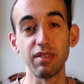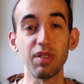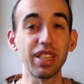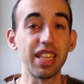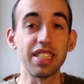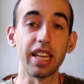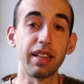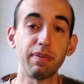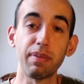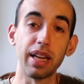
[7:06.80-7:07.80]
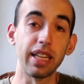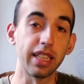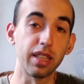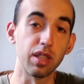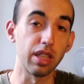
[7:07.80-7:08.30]
what can I say? I
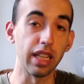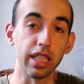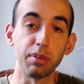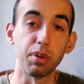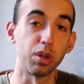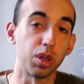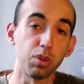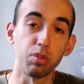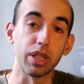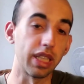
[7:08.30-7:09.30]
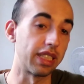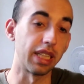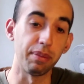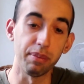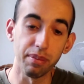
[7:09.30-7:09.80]
like the blondes. What can I
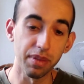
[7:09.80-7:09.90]
say?